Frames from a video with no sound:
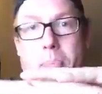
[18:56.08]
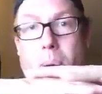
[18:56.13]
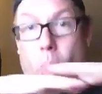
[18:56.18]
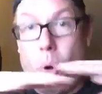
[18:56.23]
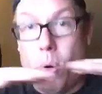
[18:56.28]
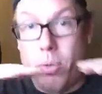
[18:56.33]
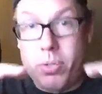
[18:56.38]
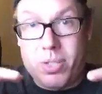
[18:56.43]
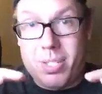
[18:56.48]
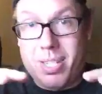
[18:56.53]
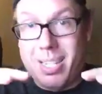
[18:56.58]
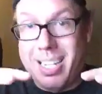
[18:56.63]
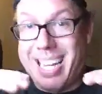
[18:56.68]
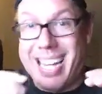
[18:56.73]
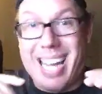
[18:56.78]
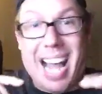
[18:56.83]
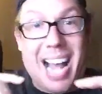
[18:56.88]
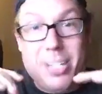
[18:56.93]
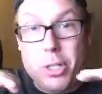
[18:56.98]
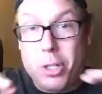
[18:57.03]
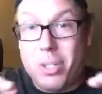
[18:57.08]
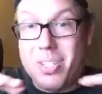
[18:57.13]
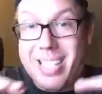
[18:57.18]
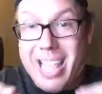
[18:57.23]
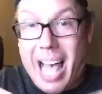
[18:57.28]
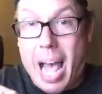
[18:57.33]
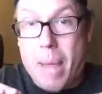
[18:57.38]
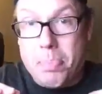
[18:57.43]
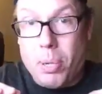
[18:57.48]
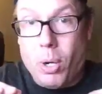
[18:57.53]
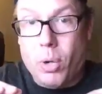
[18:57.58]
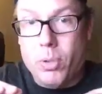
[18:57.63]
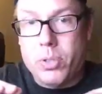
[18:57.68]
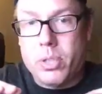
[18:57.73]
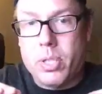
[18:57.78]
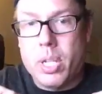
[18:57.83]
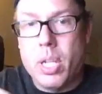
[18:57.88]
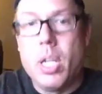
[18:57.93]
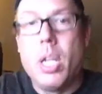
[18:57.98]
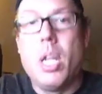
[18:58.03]
post, not just that
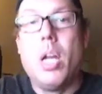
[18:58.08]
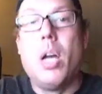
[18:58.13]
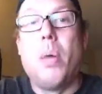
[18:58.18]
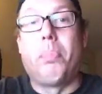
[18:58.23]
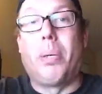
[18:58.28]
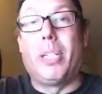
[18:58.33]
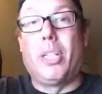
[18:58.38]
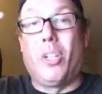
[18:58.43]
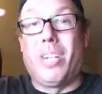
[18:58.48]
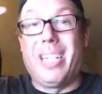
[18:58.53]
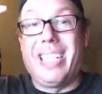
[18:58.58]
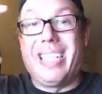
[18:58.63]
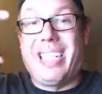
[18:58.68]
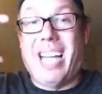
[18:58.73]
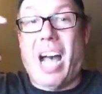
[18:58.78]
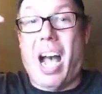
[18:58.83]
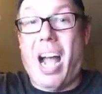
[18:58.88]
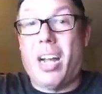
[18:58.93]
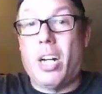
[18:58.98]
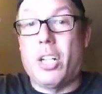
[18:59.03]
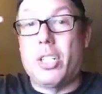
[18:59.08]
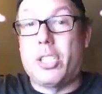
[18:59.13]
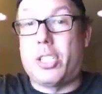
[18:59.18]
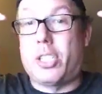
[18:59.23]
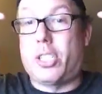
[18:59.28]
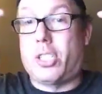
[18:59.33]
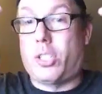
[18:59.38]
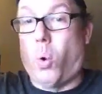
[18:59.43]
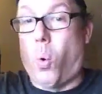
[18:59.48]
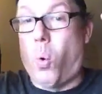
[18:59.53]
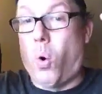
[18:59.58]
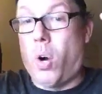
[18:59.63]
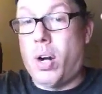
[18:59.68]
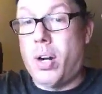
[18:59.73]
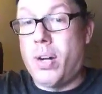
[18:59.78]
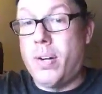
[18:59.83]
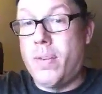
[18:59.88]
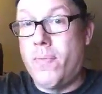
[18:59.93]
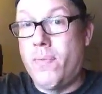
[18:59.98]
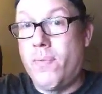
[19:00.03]
post, but your entire
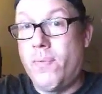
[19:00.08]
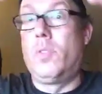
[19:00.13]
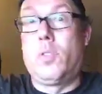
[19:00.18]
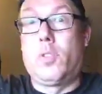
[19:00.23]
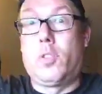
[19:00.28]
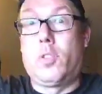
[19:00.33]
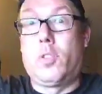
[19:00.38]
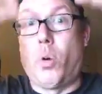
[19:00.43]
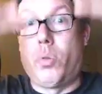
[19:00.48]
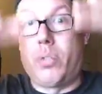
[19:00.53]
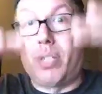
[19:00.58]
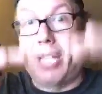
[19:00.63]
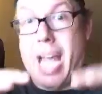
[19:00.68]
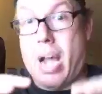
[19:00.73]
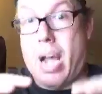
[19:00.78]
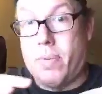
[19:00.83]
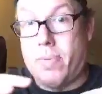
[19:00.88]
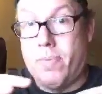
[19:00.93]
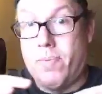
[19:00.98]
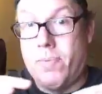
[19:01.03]
score goes down.